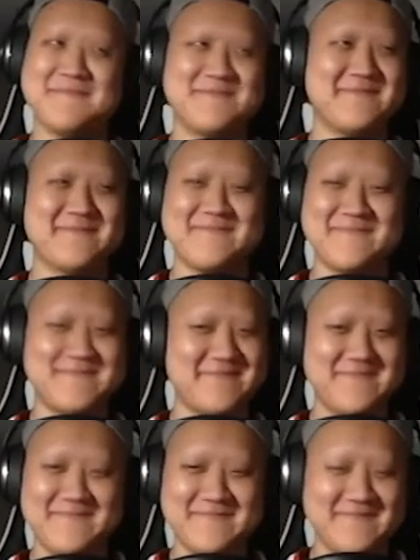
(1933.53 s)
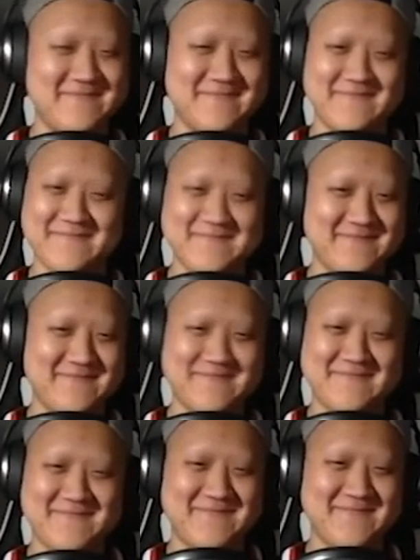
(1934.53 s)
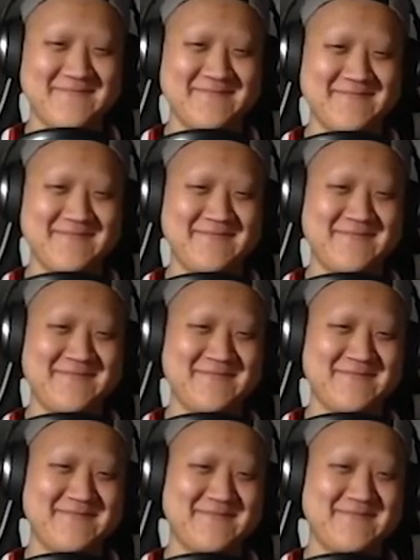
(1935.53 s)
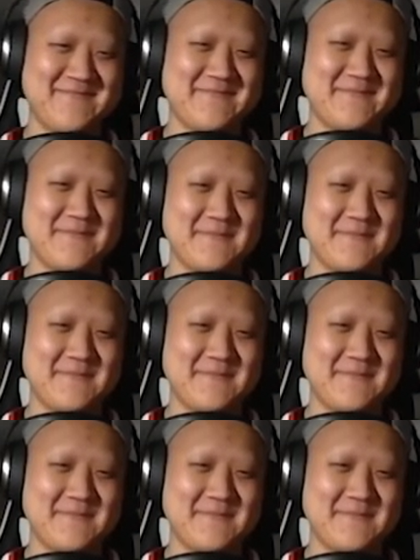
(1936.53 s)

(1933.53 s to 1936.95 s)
This person isn't speaking.